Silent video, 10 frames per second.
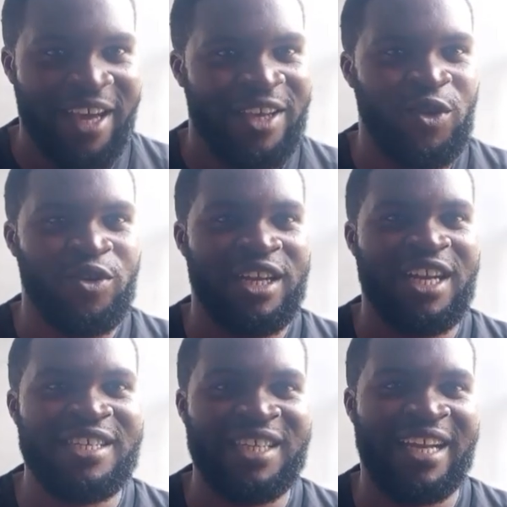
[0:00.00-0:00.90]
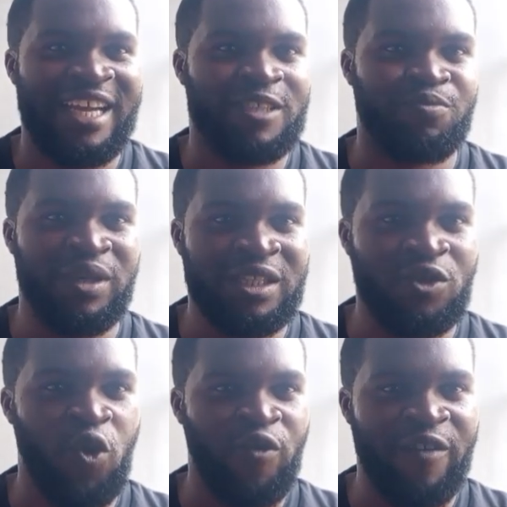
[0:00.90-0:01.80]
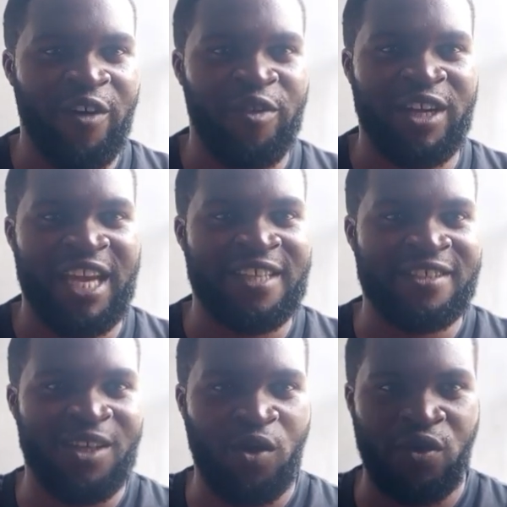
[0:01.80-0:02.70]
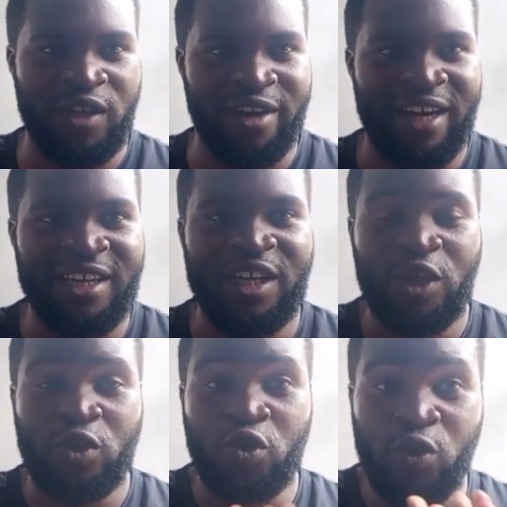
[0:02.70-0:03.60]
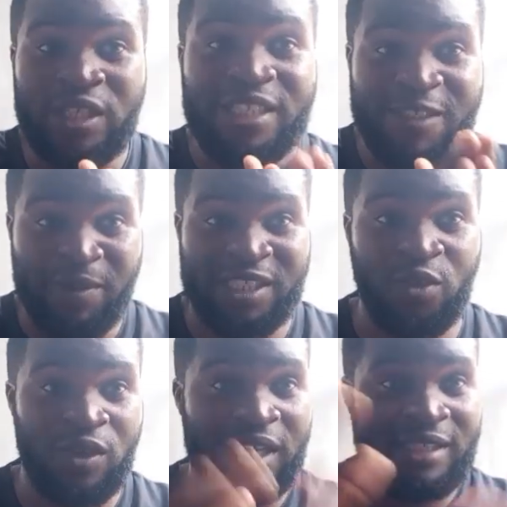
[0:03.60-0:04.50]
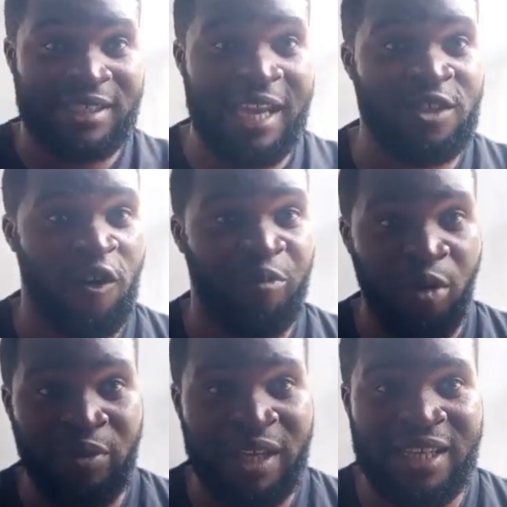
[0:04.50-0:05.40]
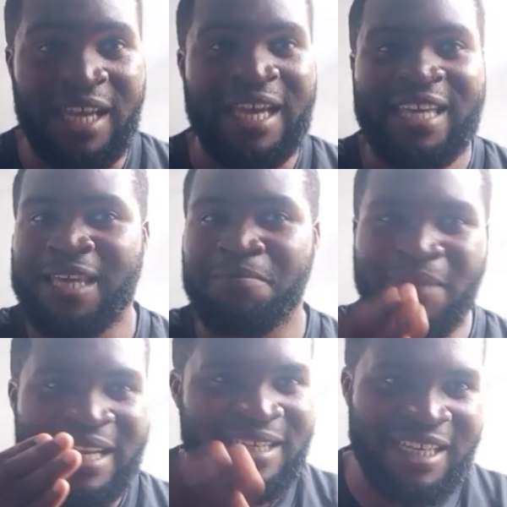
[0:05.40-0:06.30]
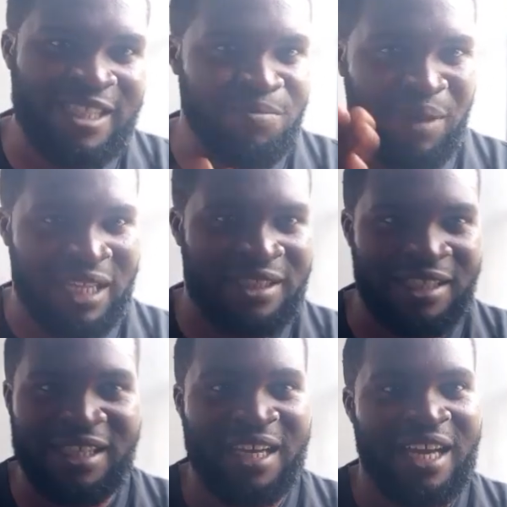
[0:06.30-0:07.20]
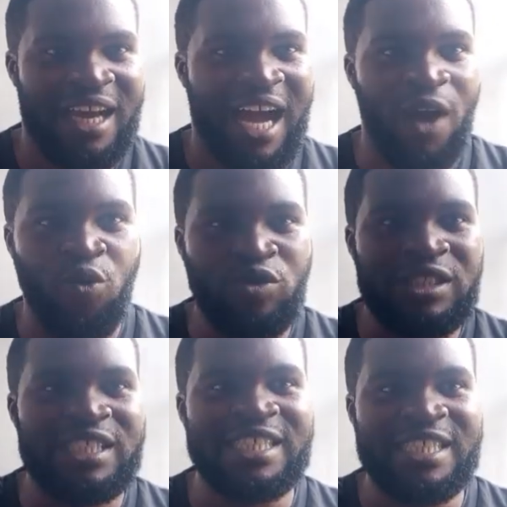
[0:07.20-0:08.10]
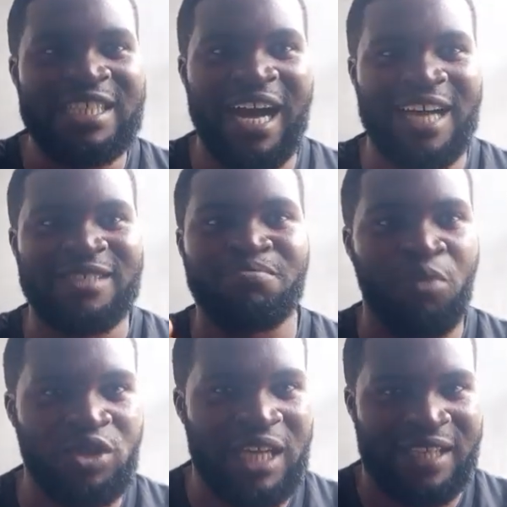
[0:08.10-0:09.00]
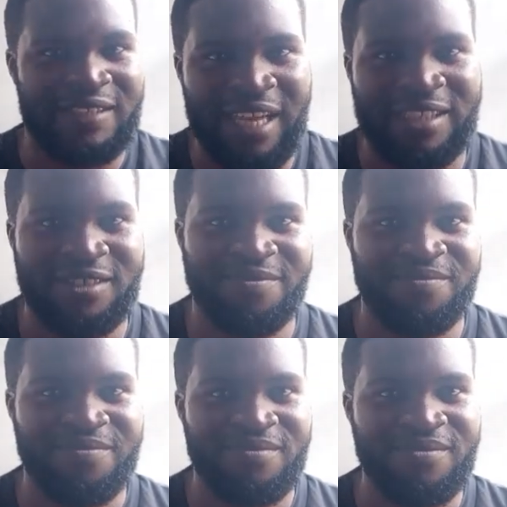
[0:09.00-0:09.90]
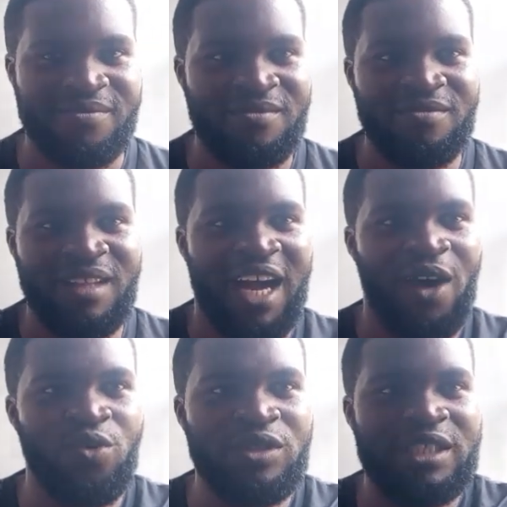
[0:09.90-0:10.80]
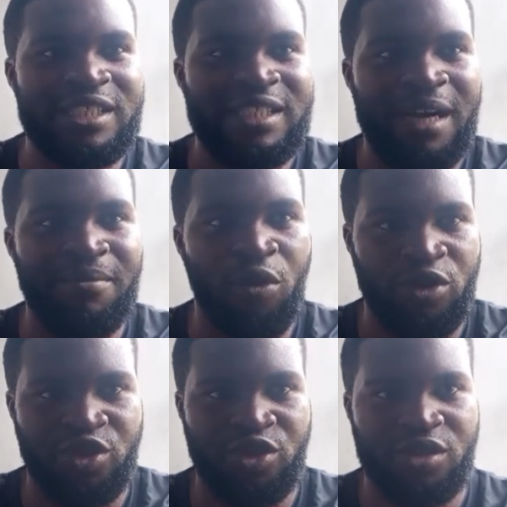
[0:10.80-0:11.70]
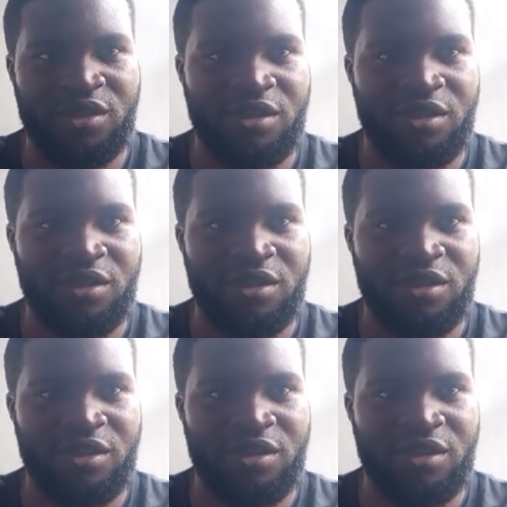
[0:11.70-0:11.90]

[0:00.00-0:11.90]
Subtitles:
You realize that I spent over 580,000 naira doing this particular size of pumpkin. In my next planting, I won't need as much as that. I won't need that much.